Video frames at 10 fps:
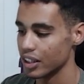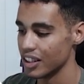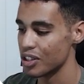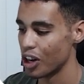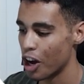
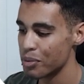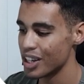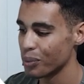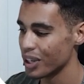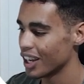This
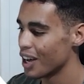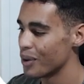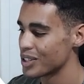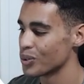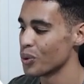object will allow
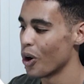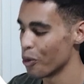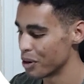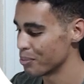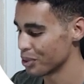us to
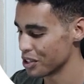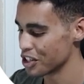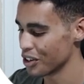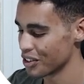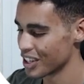open
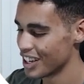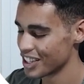positions.